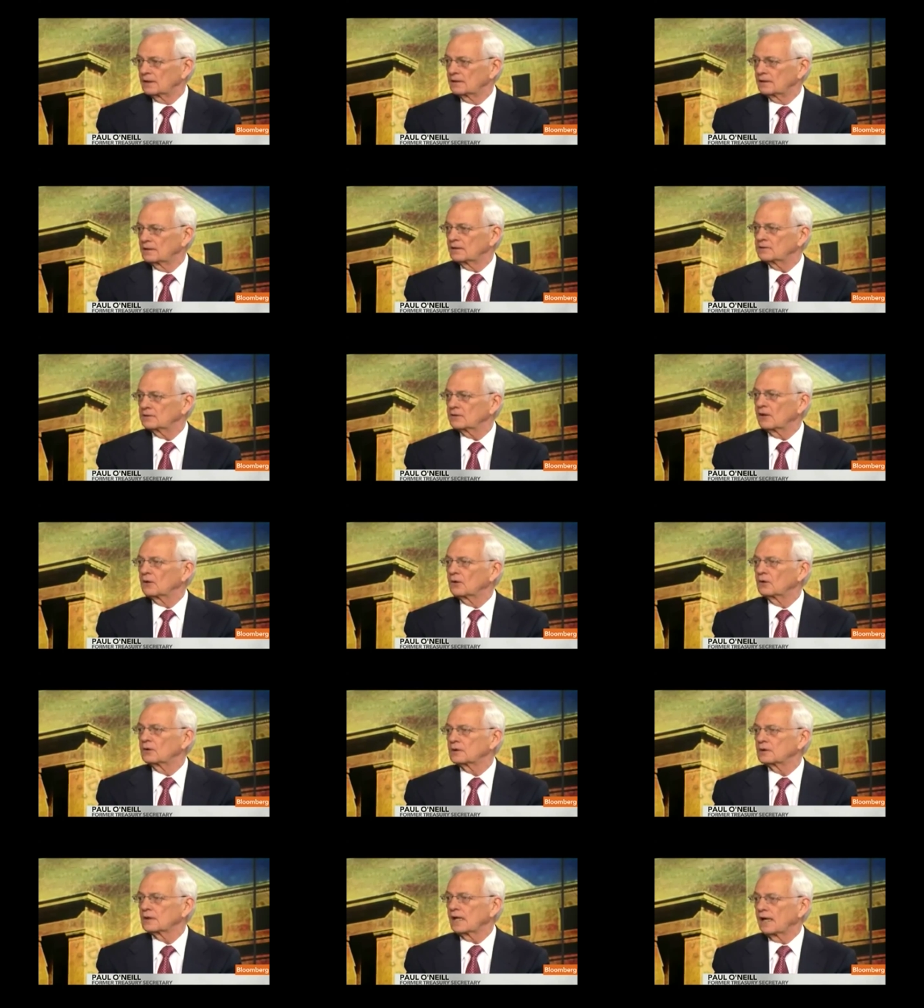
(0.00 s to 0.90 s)
This
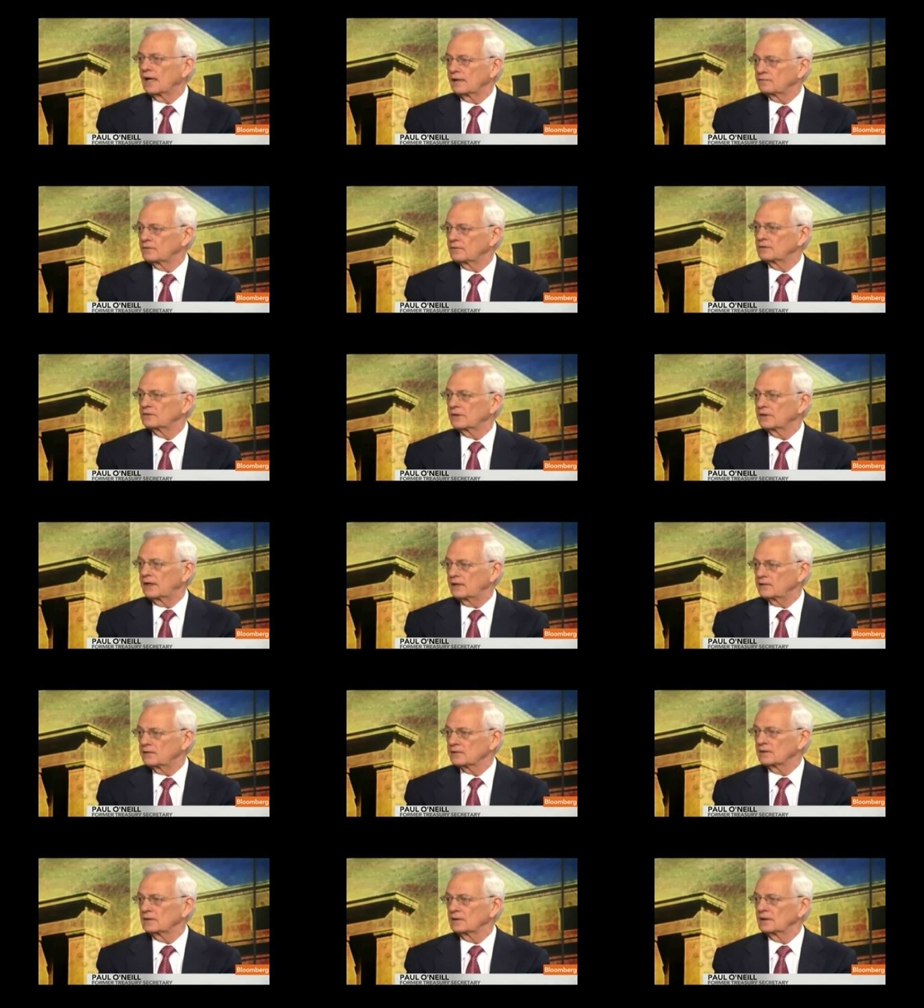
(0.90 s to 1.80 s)
whole
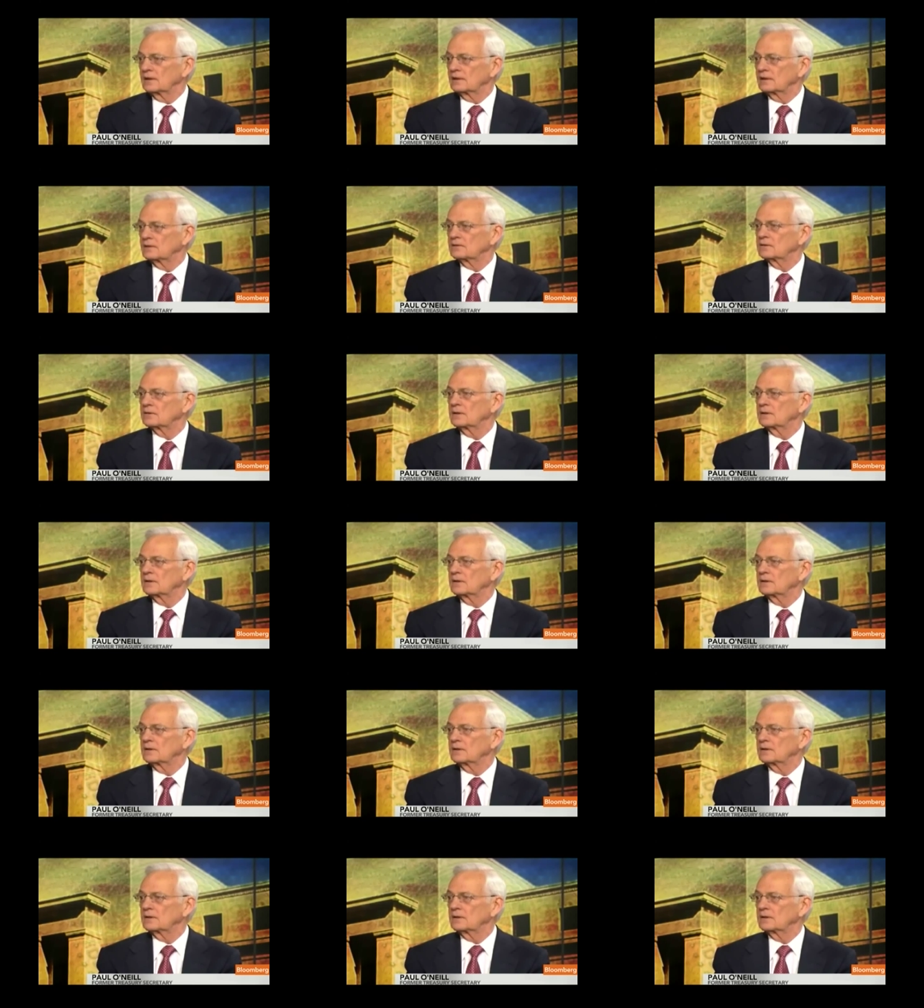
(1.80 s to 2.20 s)
conversation is